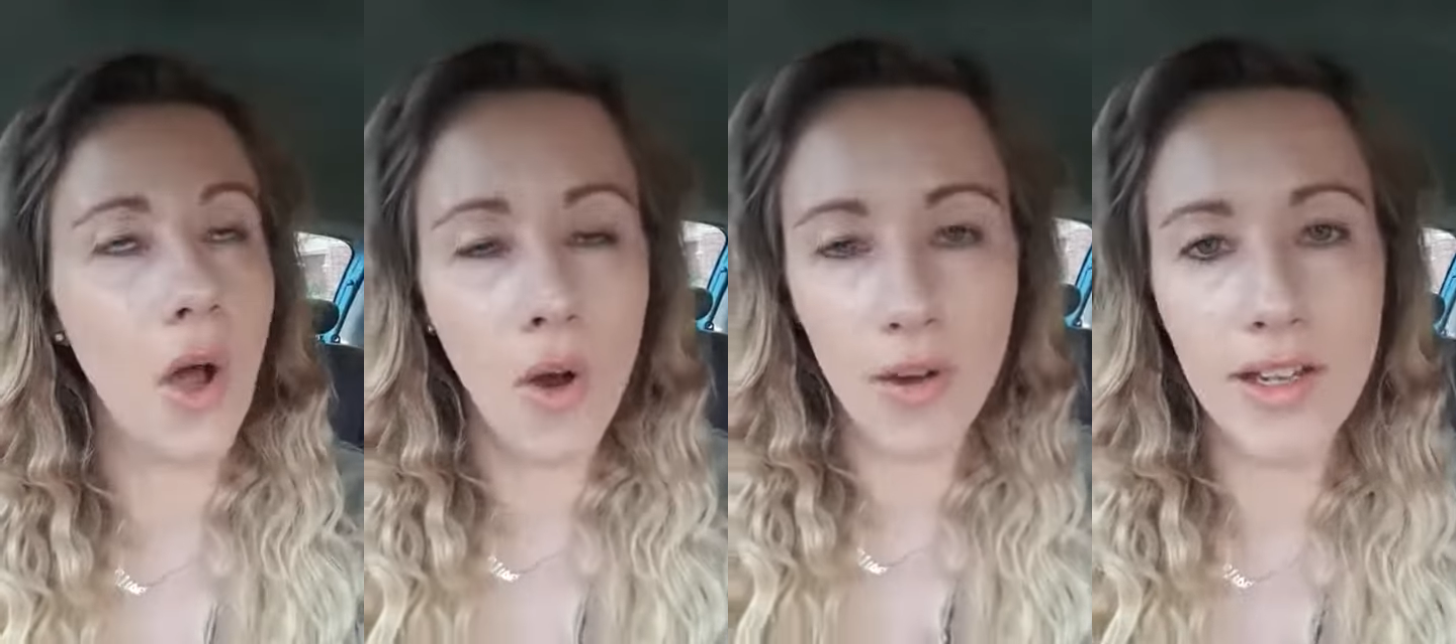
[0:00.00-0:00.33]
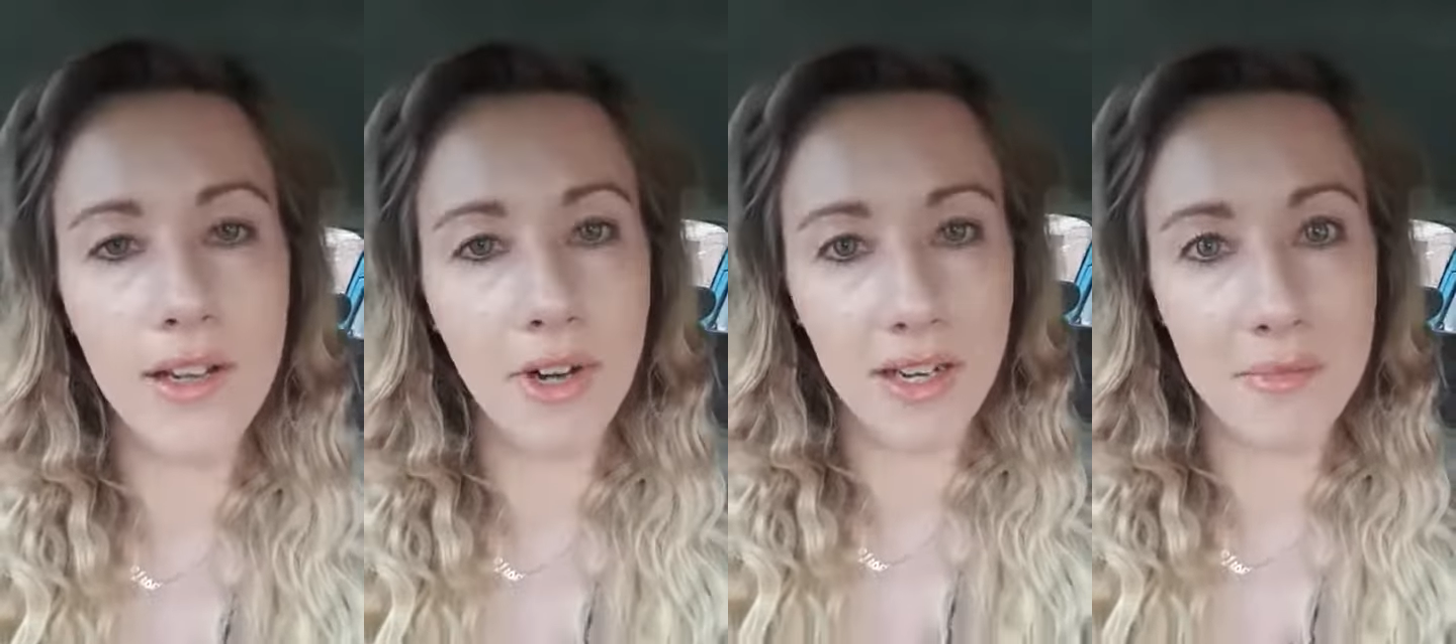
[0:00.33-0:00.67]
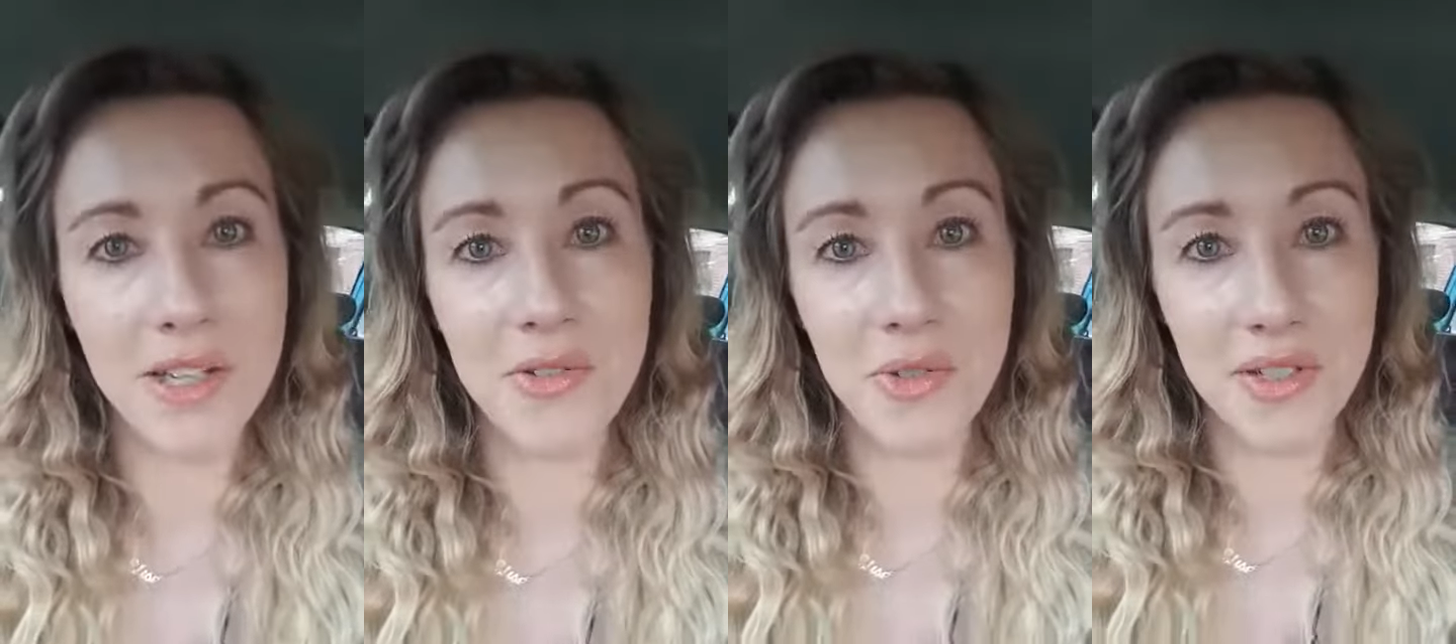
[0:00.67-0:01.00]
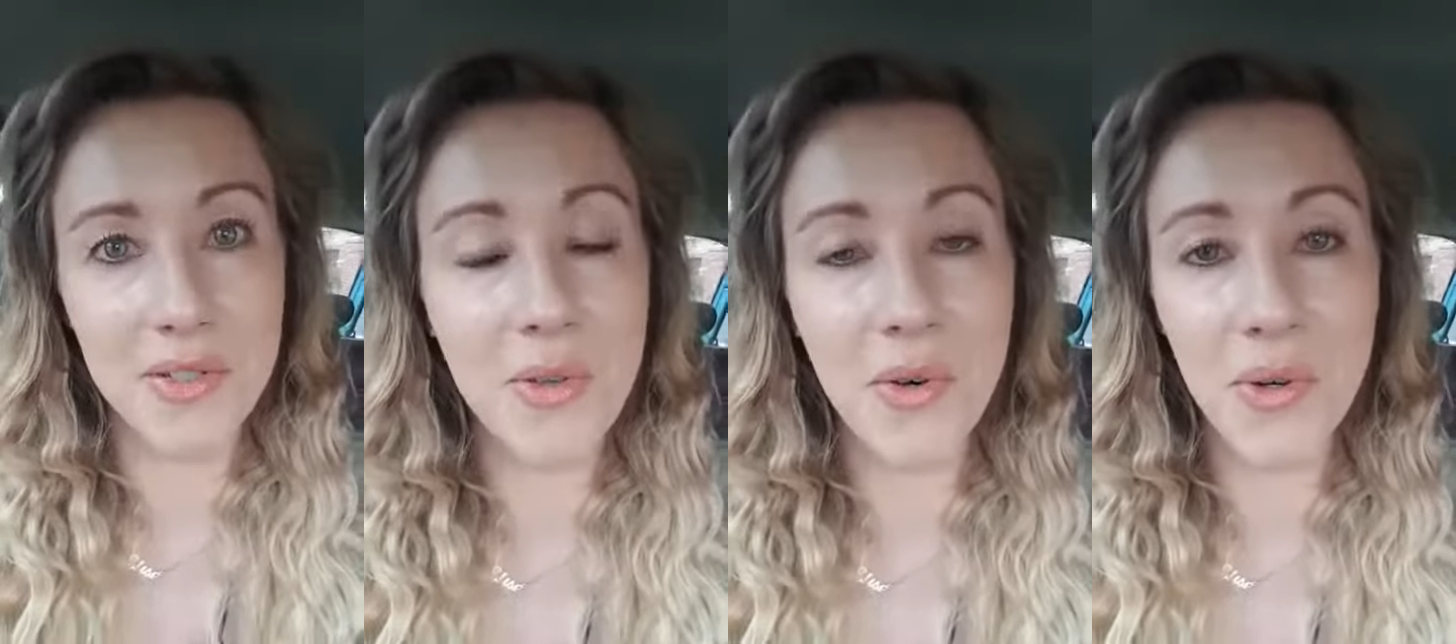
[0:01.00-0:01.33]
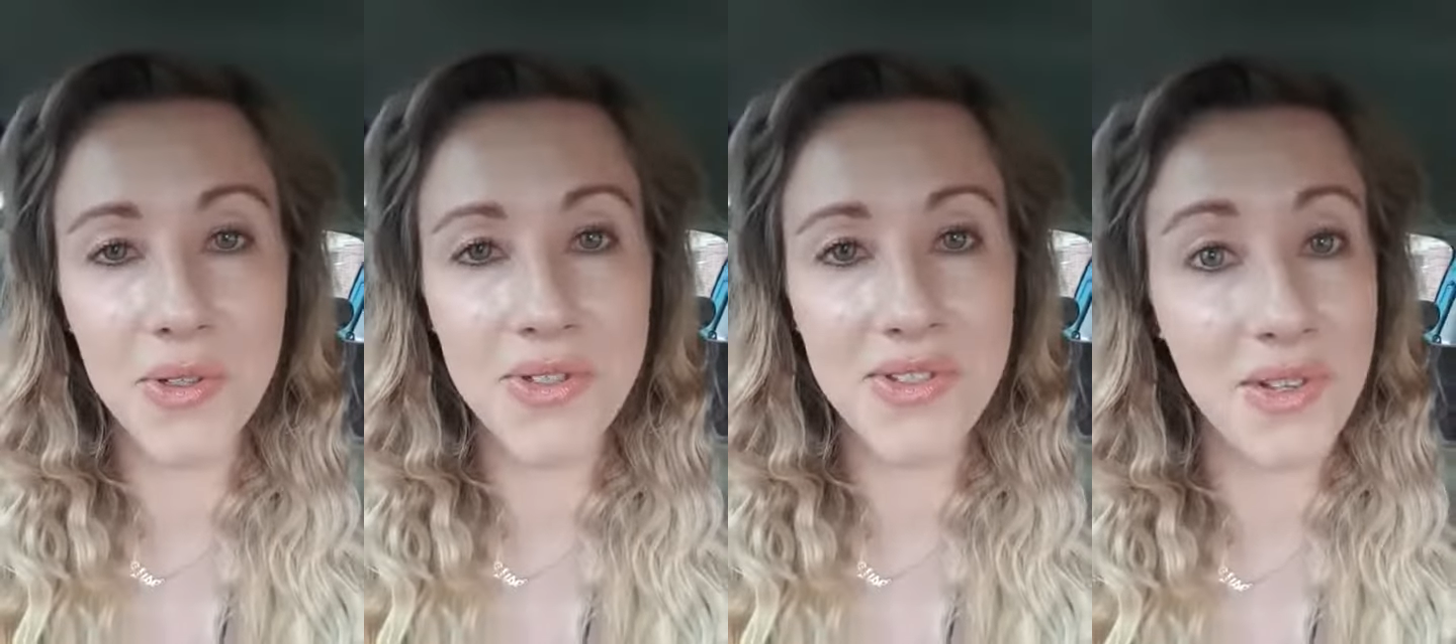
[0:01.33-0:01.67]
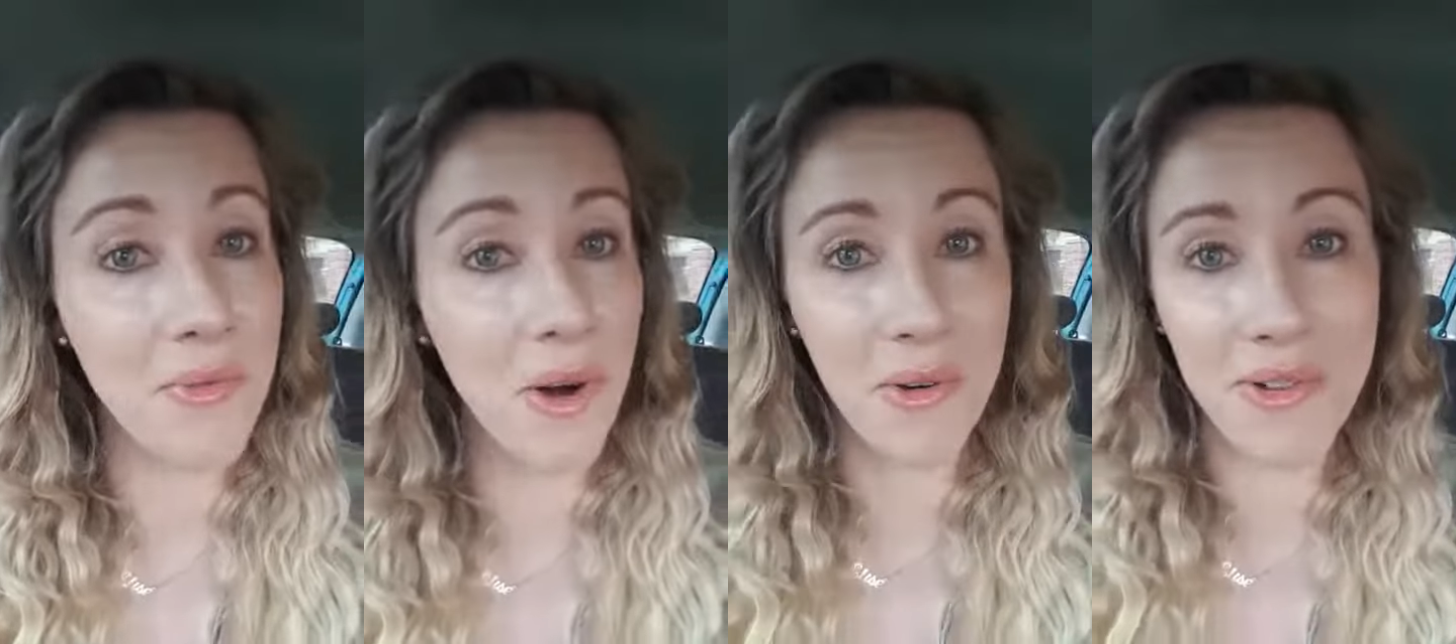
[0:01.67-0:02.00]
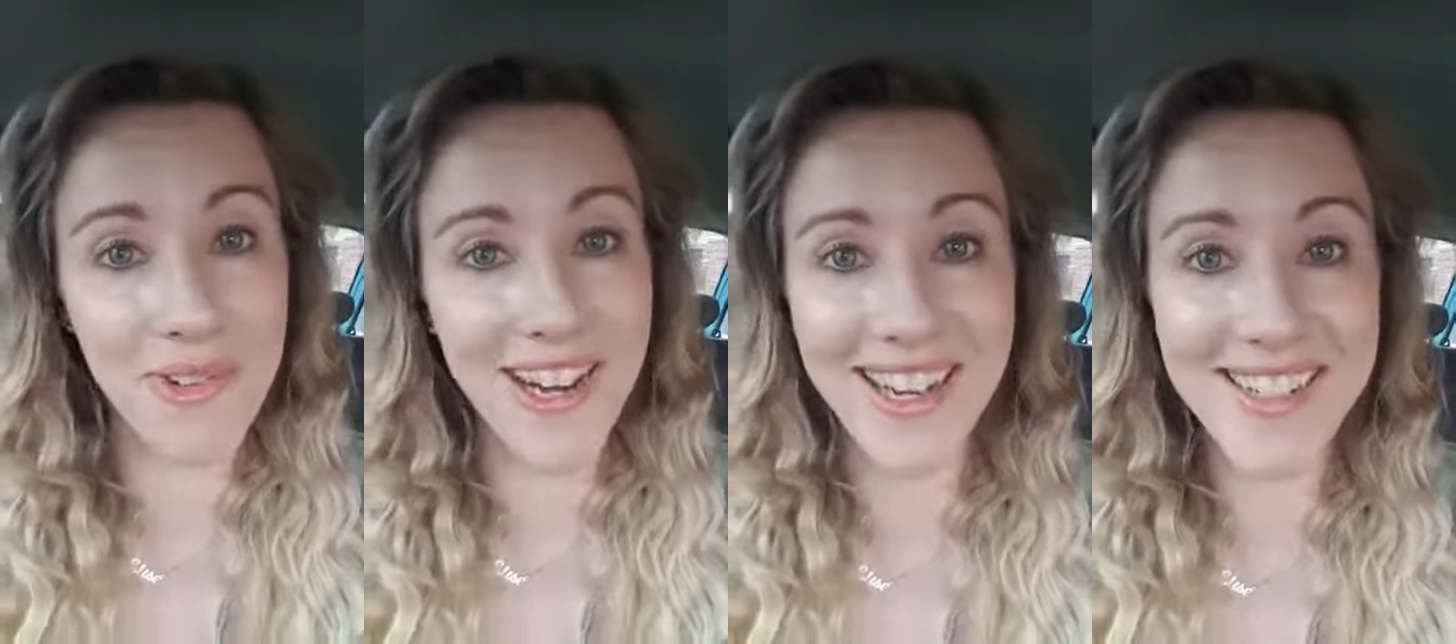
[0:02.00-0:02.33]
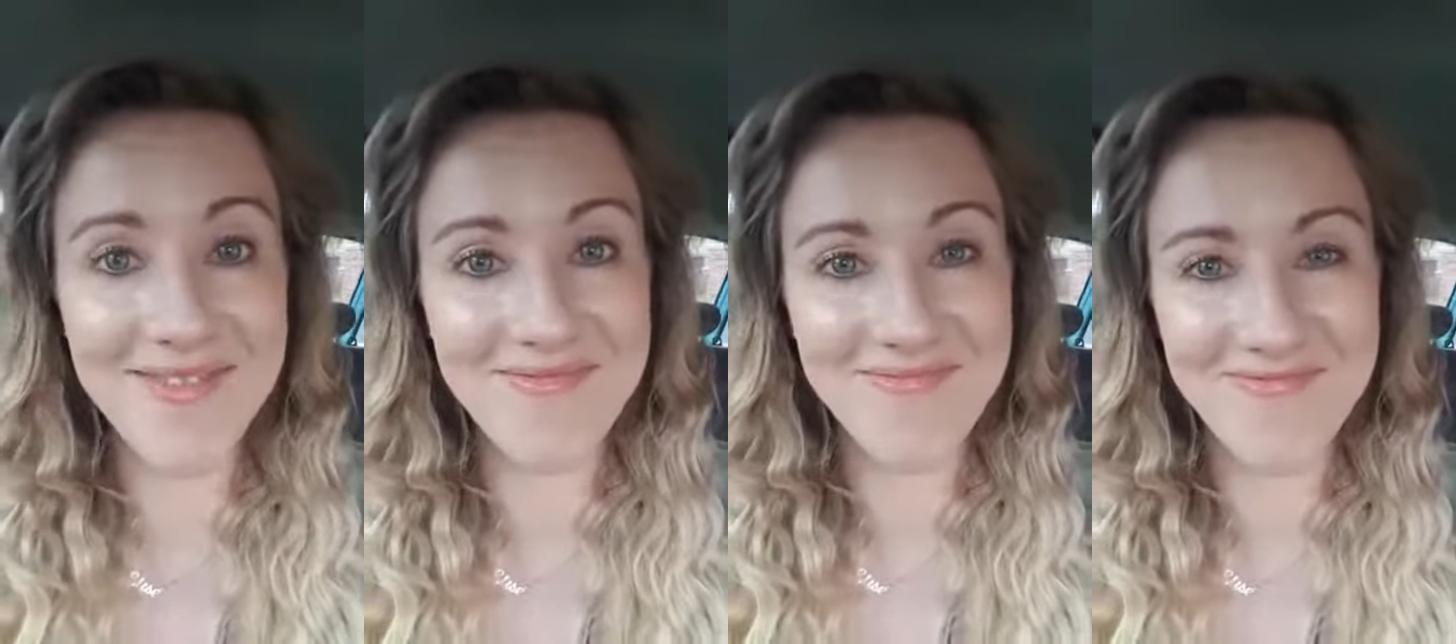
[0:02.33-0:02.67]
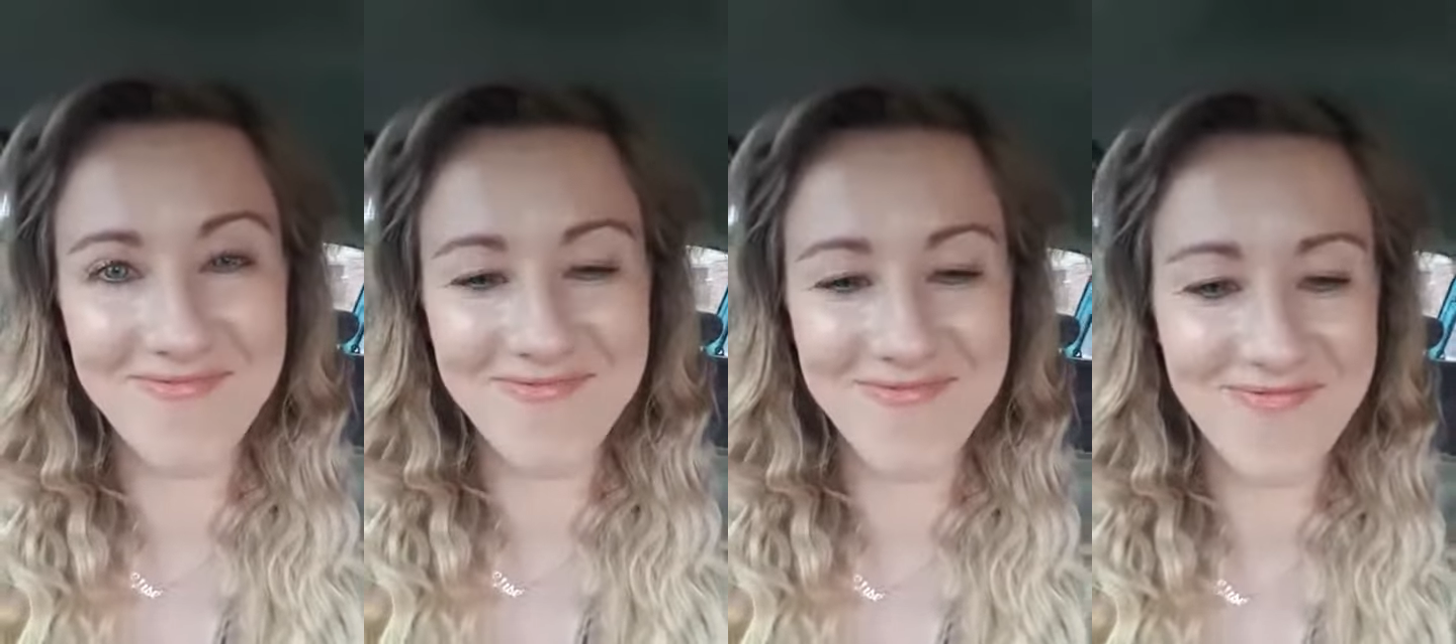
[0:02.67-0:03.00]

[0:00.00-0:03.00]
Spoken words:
totally recommend doing this course. You won't regret it.